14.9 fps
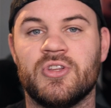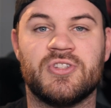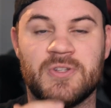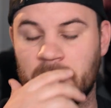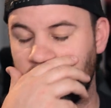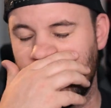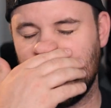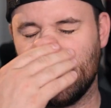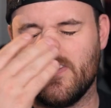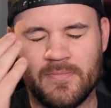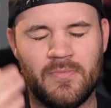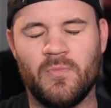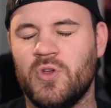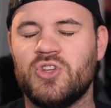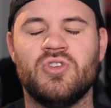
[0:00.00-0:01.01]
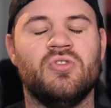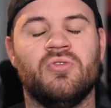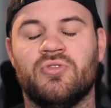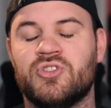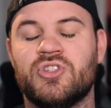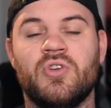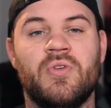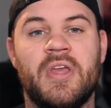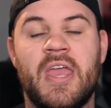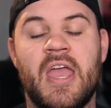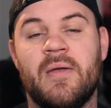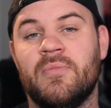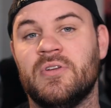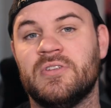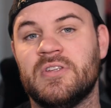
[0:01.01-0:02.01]
Sony
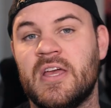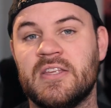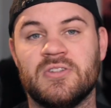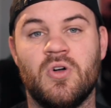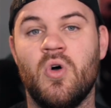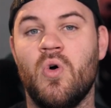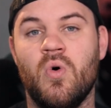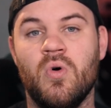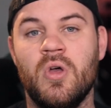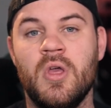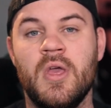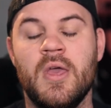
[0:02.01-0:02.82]
cameras as a whole.